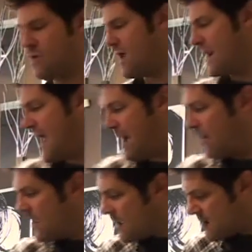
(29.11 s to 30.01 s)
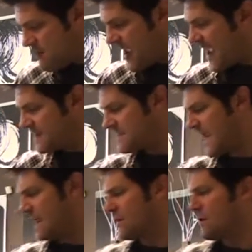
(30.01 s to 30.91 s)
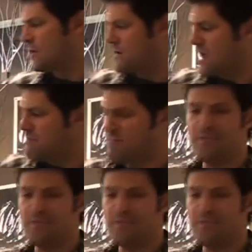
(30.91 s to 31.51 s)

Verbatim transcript: right now. Man-tailored uh,